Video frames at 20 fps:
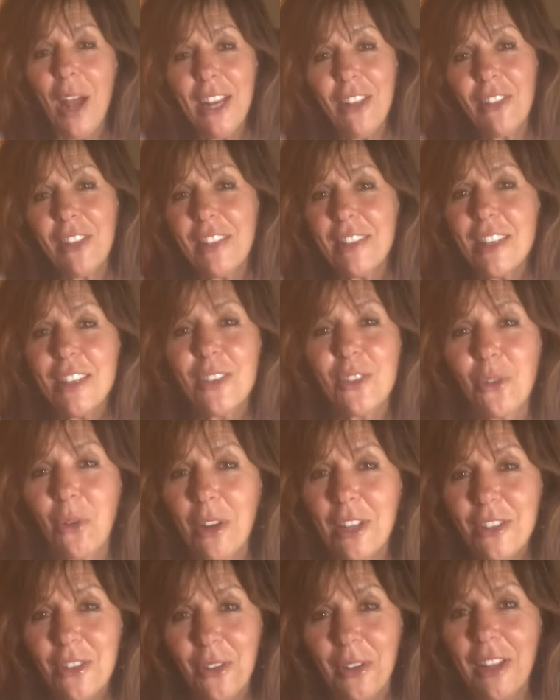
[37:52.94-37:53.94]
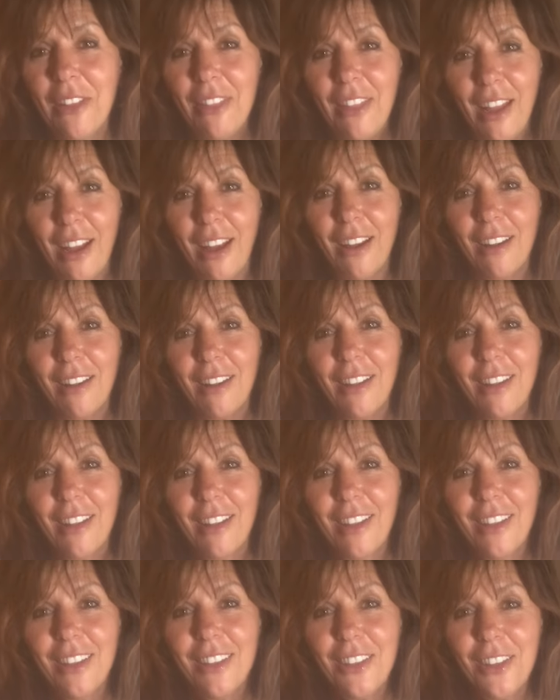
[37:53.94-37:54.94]
do you think these stories are in there?
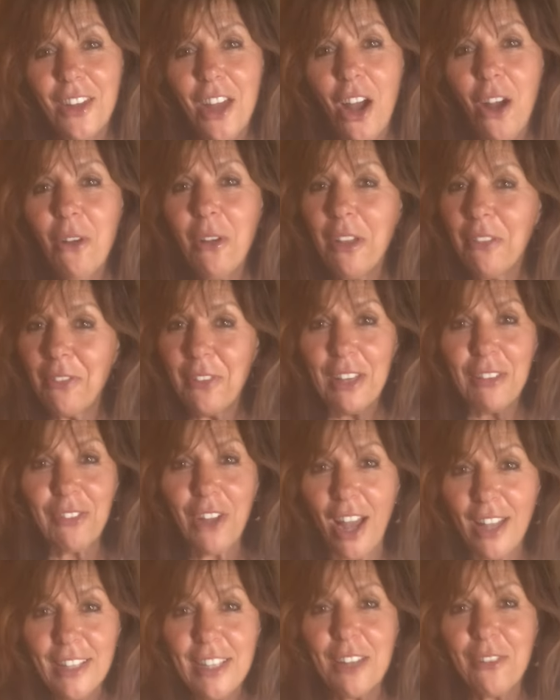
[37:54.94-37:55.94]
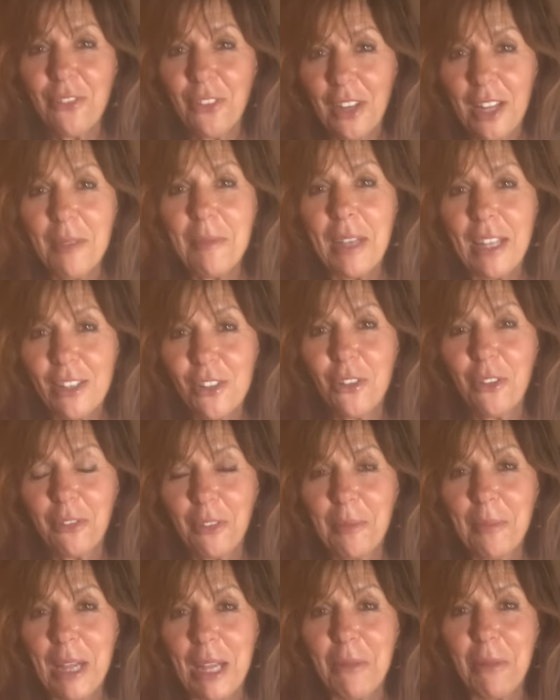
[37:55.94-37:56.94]
You know, if, if God did it for him, he can do it
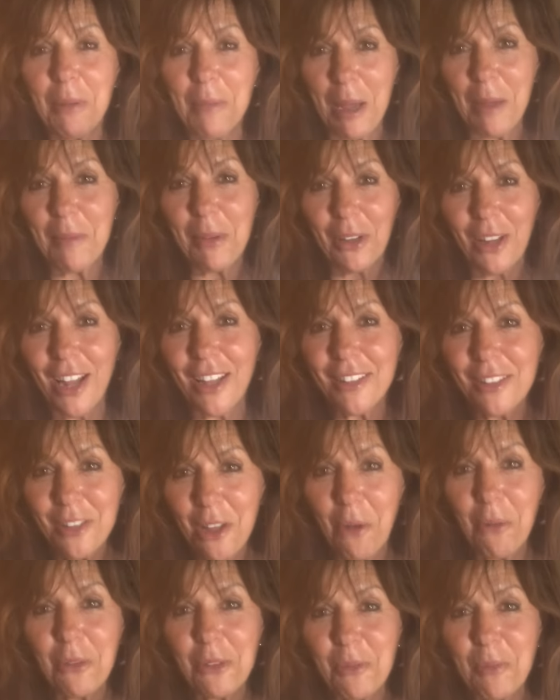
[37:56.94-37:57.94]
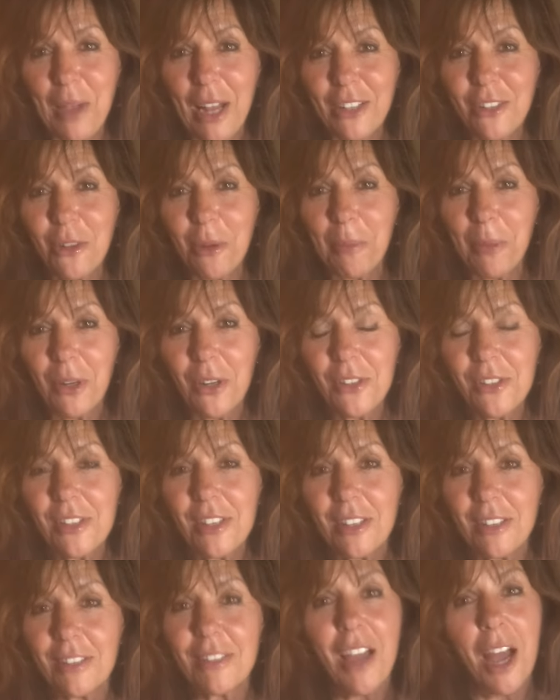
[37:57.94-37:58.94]
for me. Remember, God's no respecter of
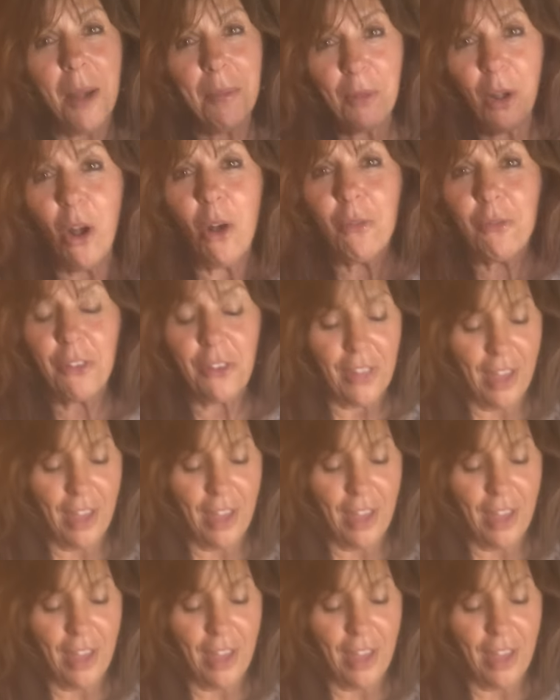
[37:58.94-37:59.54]
persons. I'm going for